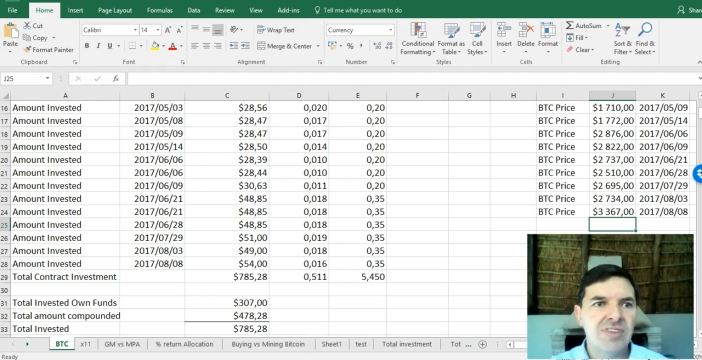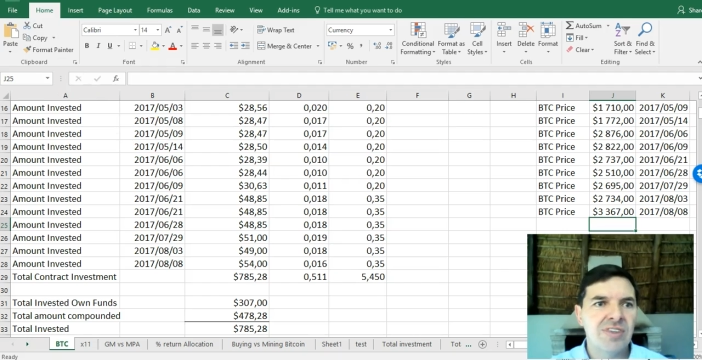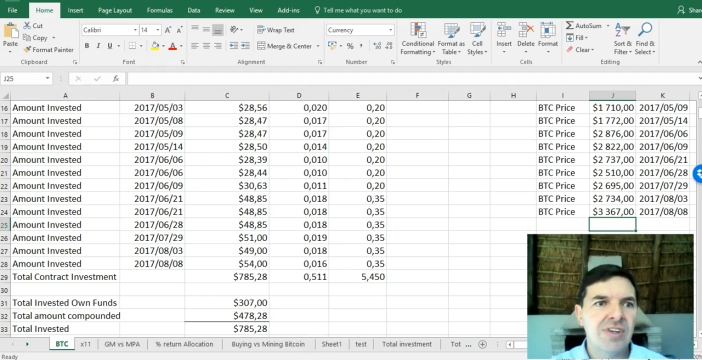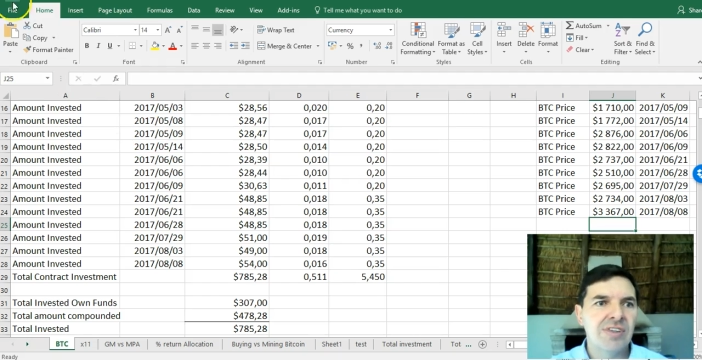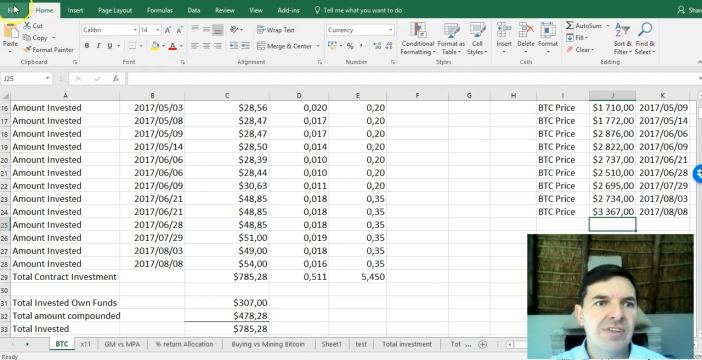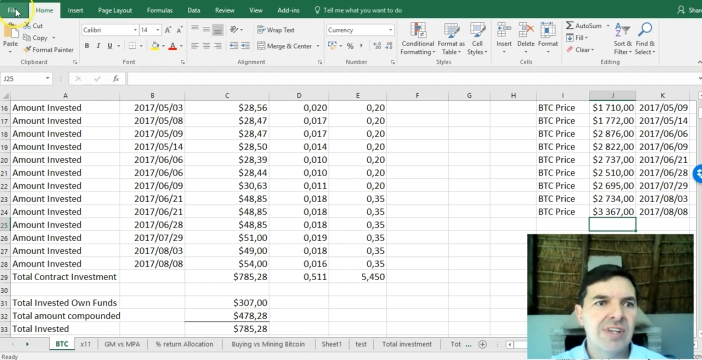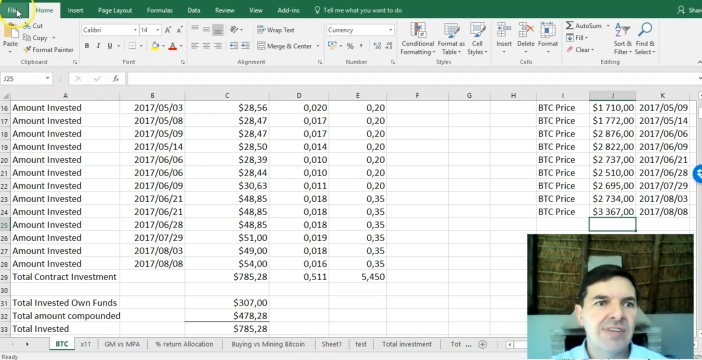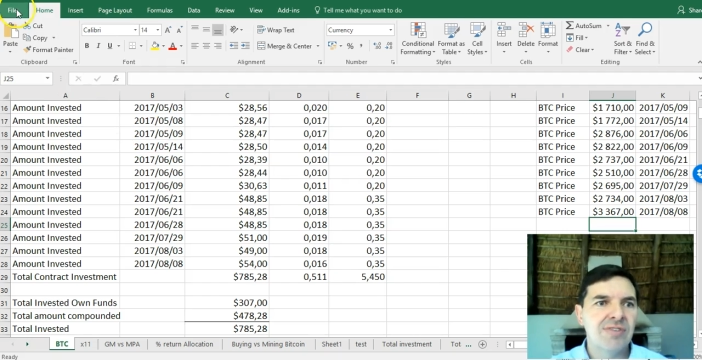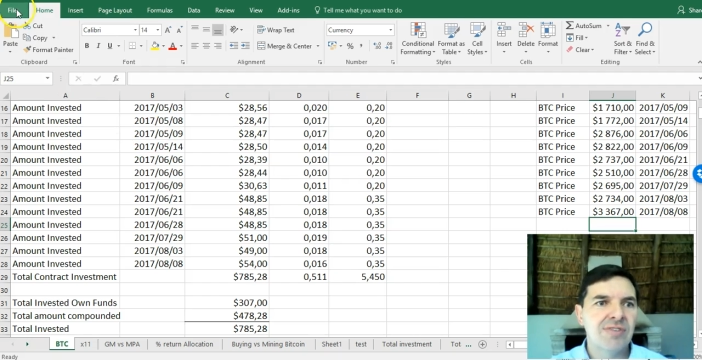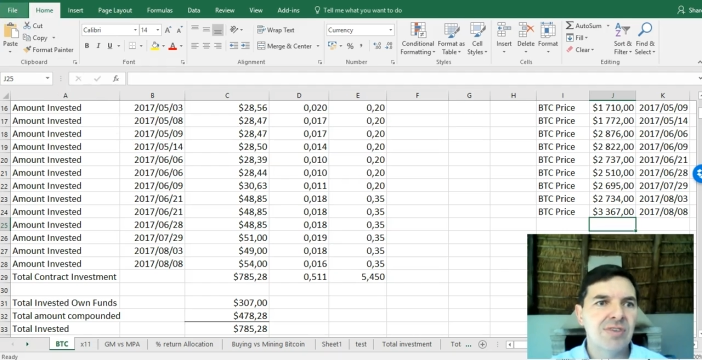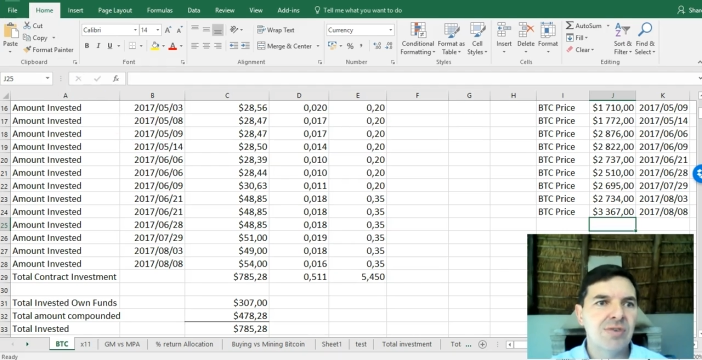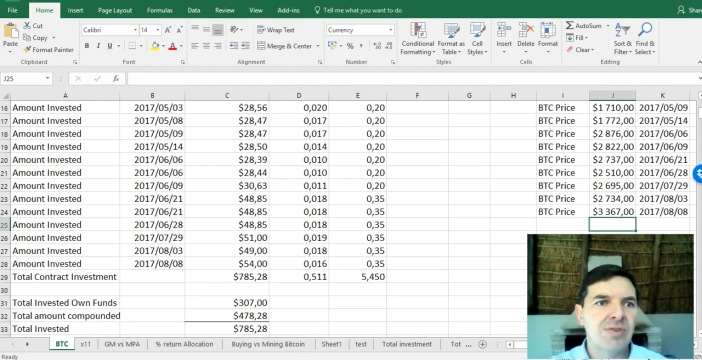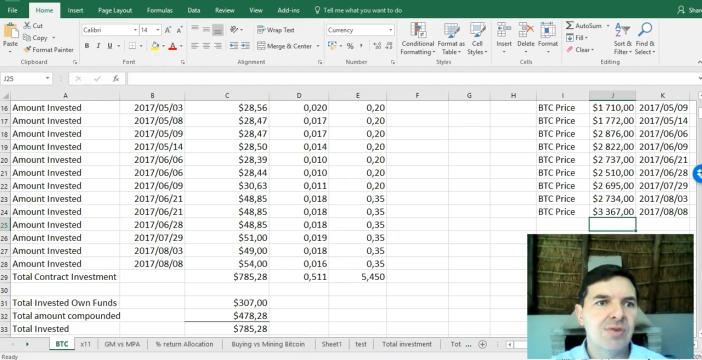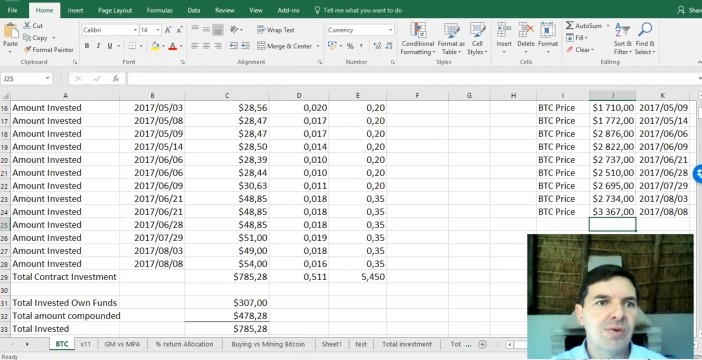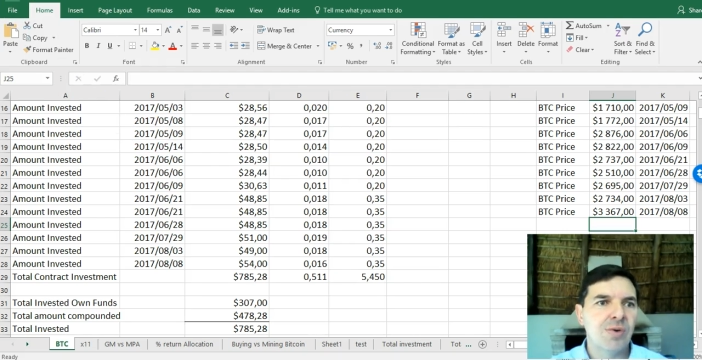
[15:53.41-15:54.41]
You don't have
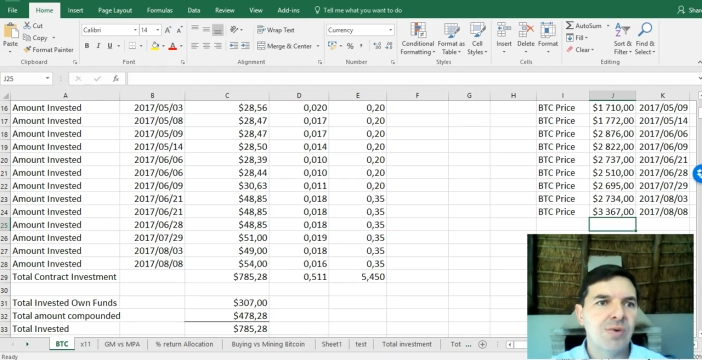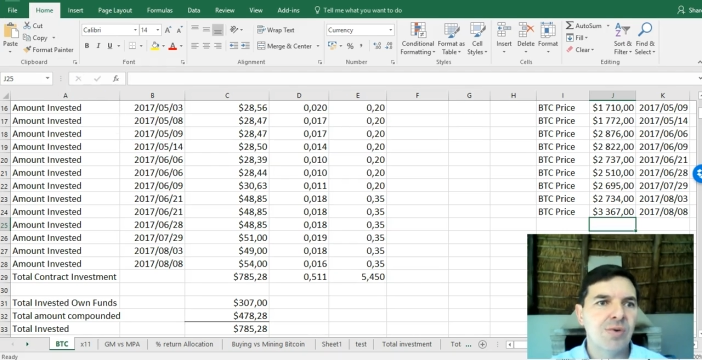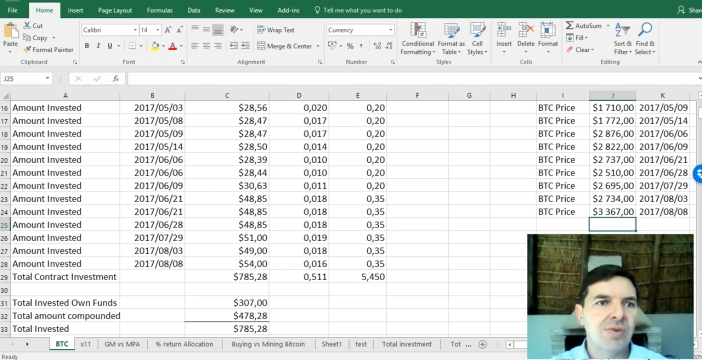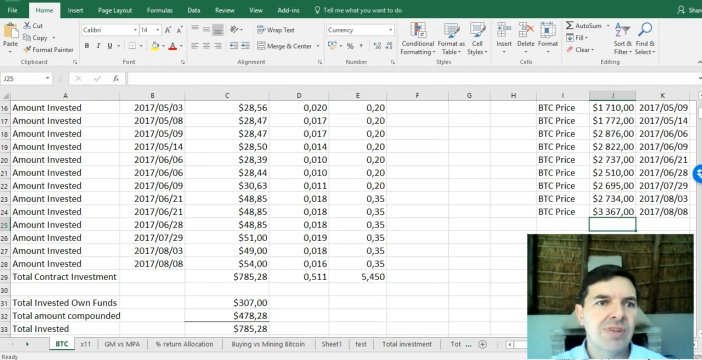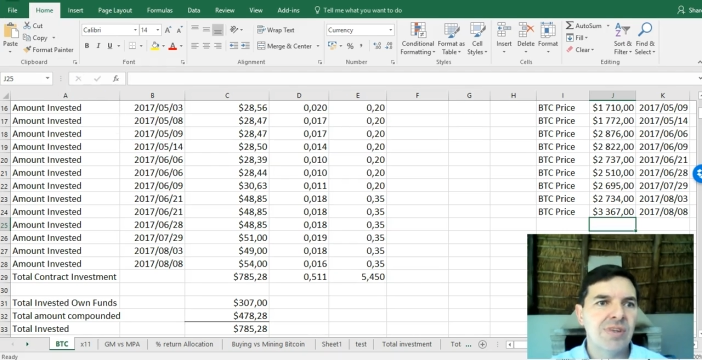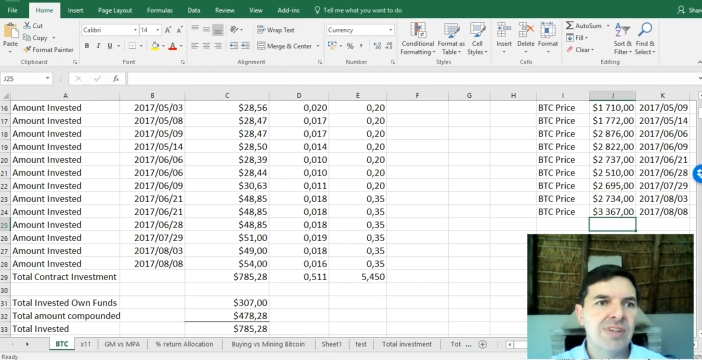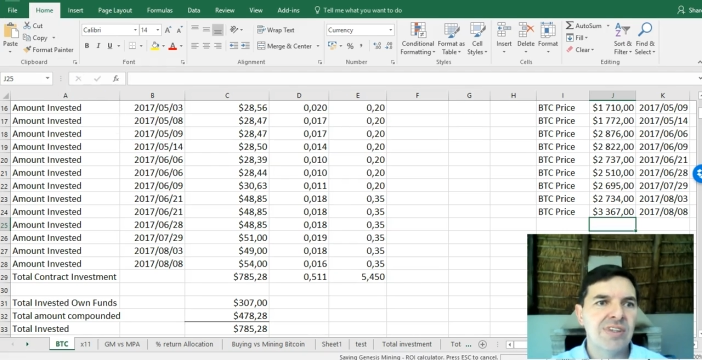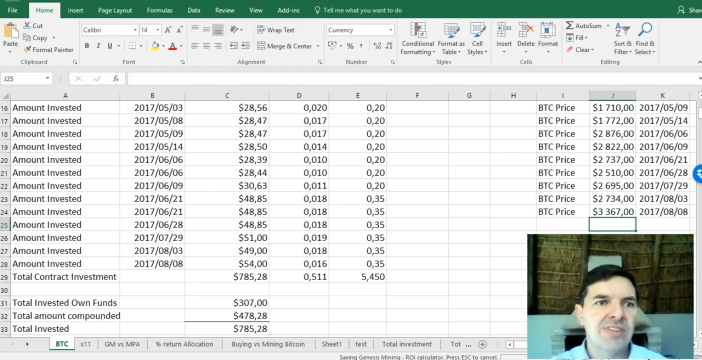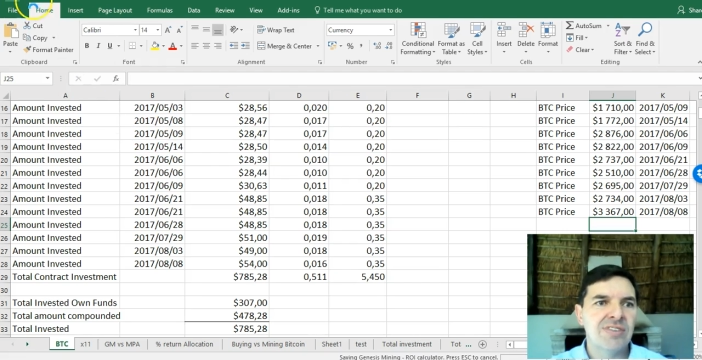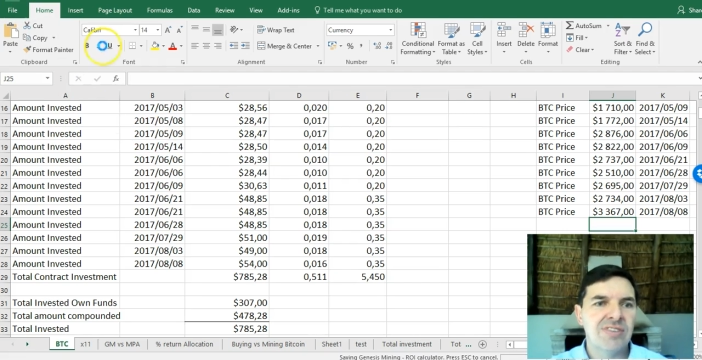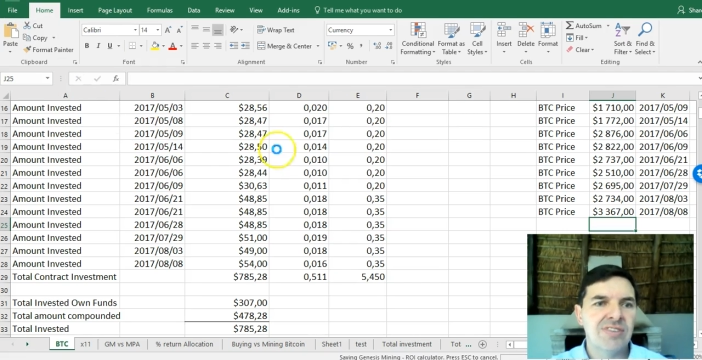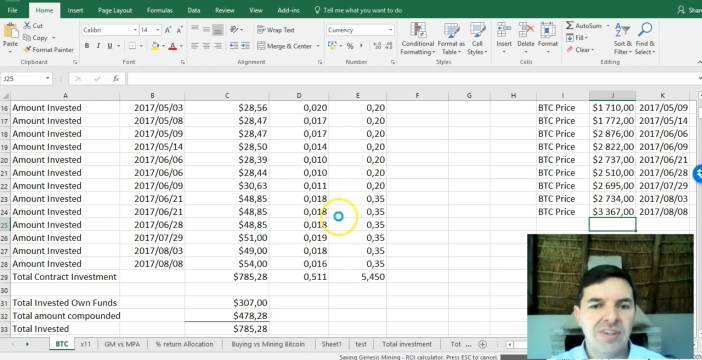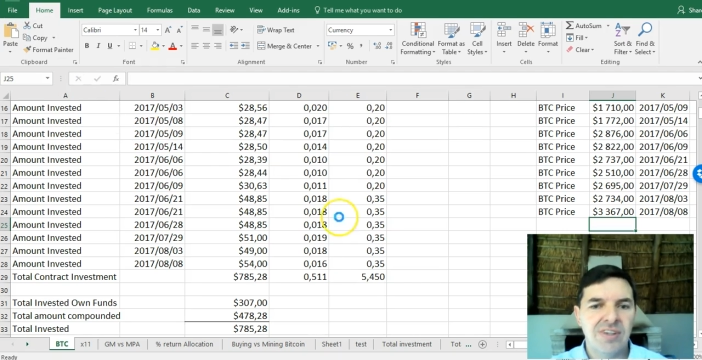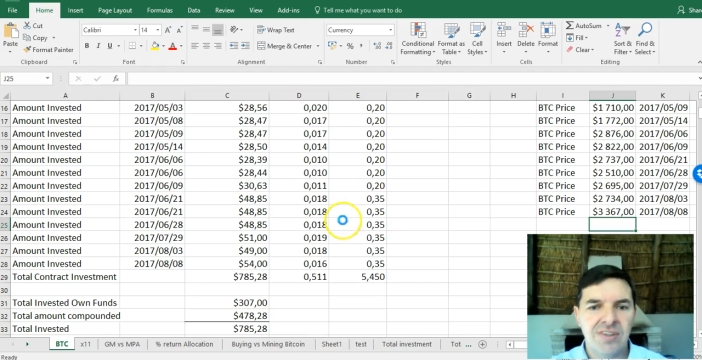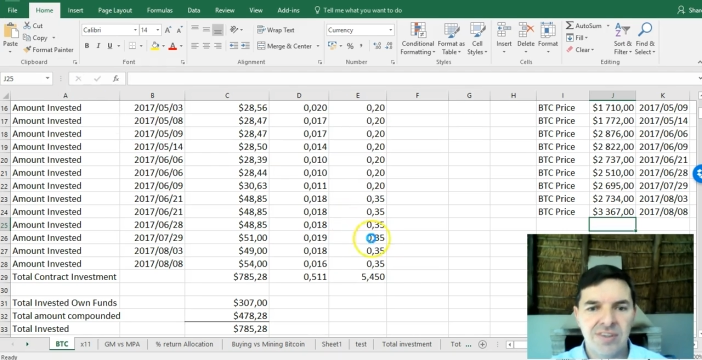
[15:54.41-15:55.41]
to do all these